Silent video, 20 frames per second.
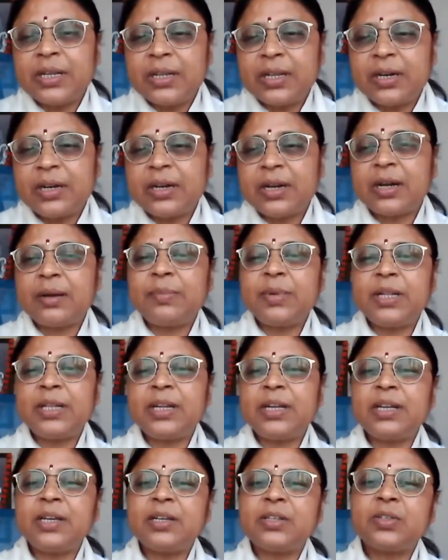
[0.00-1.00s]
that Rama
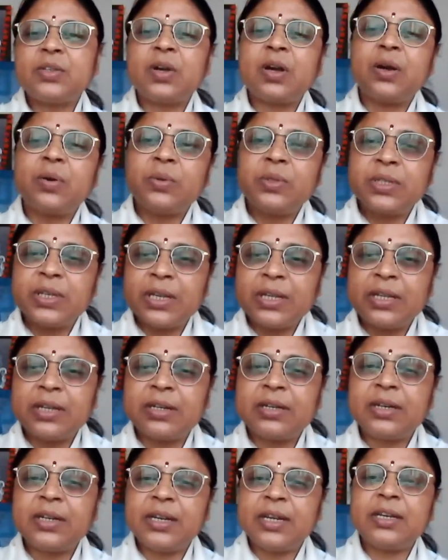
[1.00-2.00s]
that I saw outside, that
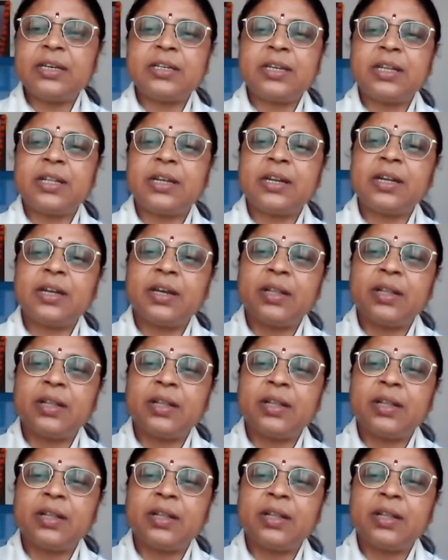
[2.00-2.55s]
Ganesha that I,